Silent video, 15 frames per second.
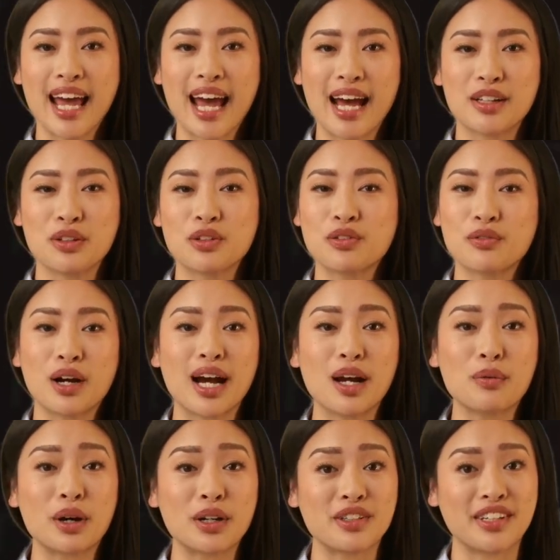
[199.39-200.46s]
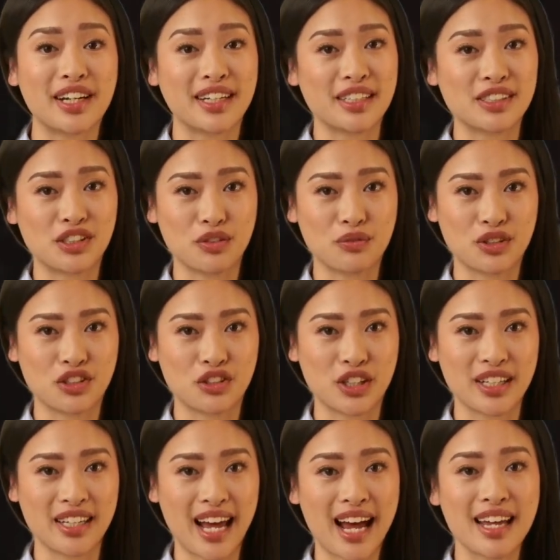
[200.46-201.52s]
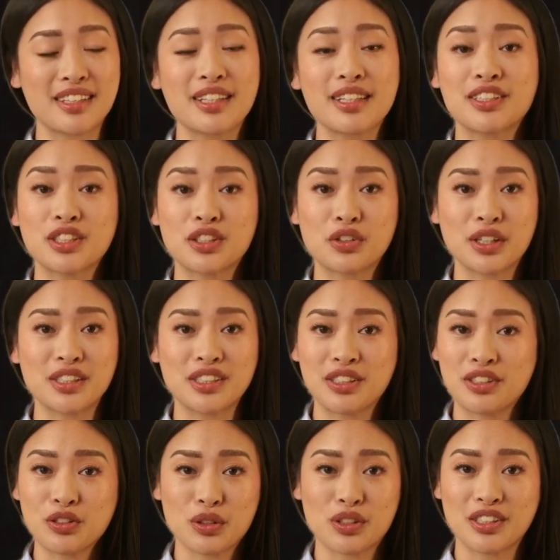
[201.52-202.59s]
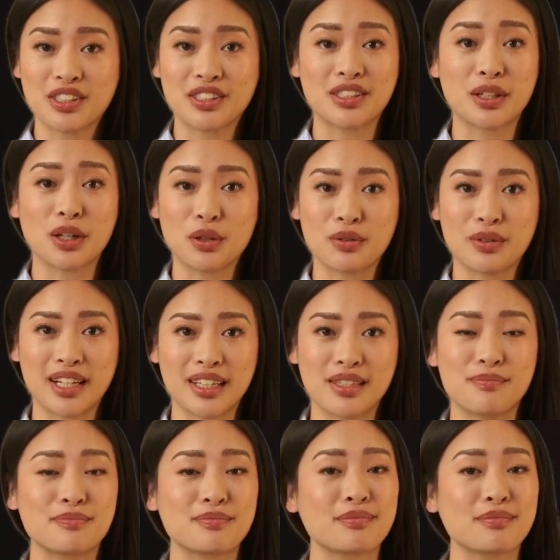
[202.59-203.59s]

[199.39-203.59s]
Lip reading: and use firewall settings to restrict access to trusted sources only.